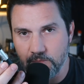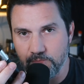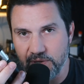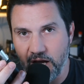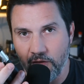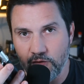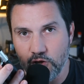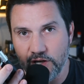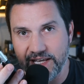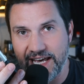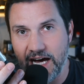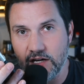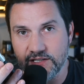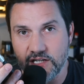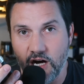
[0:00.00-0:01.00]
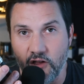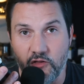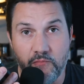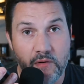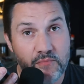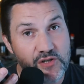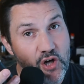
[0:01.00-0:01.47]
be on the lookout on the
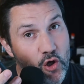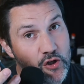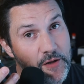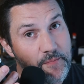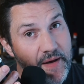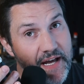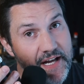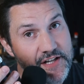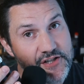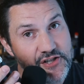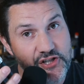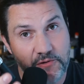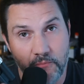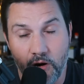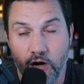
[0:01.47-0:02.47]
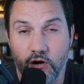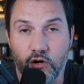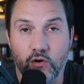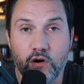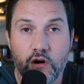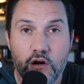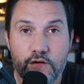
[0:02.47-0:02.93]
members only page tomorrow
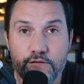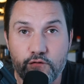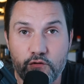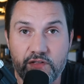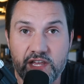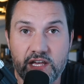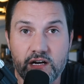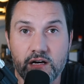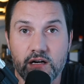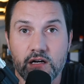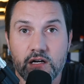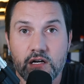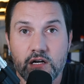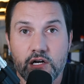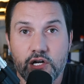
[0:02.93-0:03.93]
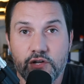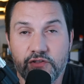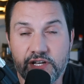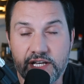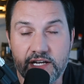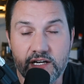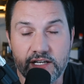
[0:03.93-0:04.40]
for
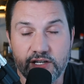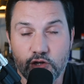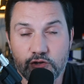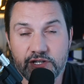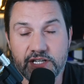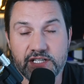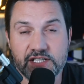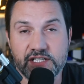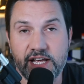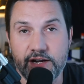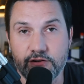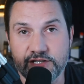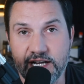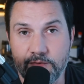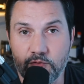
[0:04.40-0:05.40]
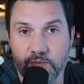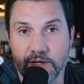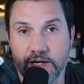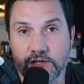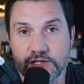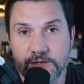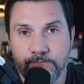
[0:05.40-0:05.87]
the Gilded and Standard Table
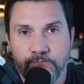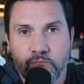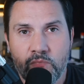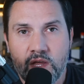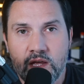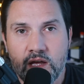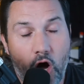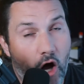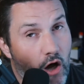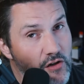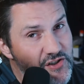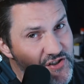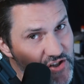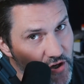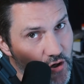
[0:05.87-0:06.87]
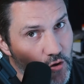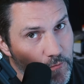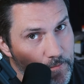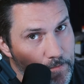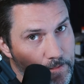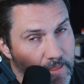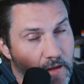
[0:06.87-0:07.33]
Players. Also,
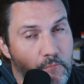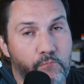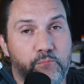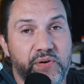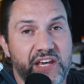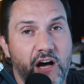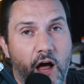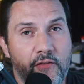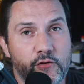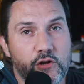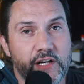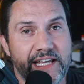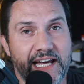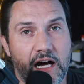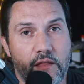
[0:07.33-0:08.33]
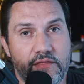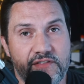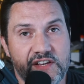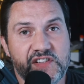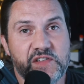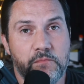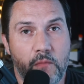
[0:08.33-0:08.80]
be on the lookout
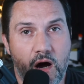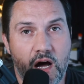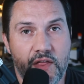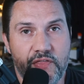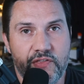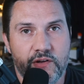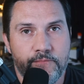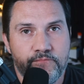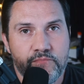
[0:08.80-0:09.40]
this month.